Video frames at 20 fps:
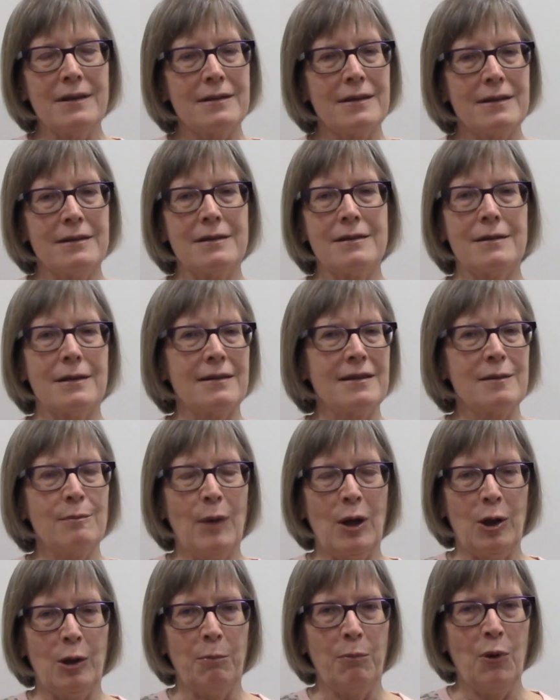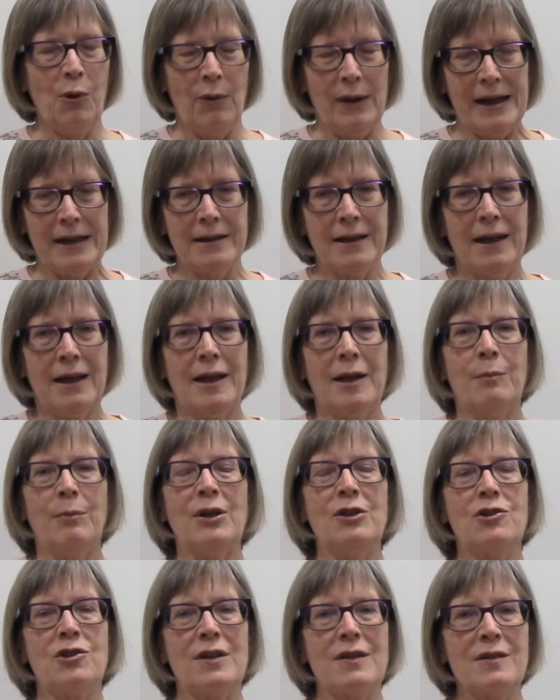This is a small point,
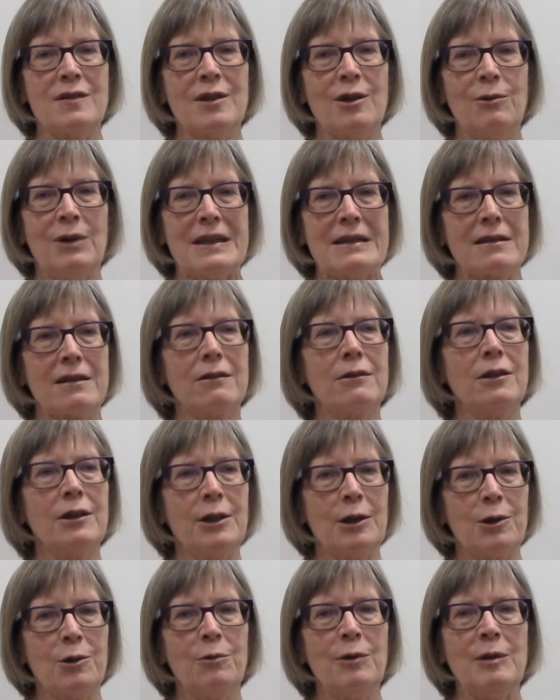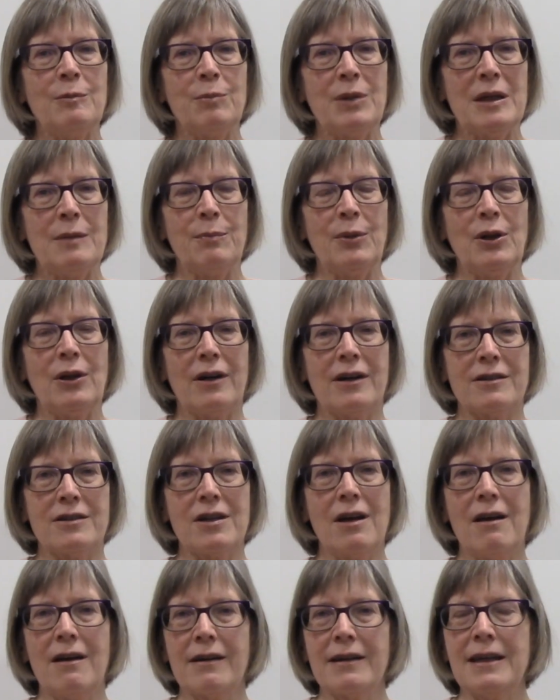but just so it's clear when people are
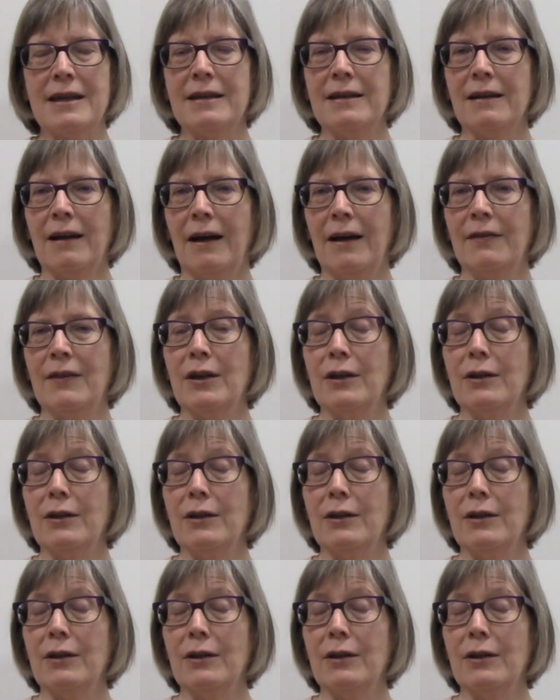talking on the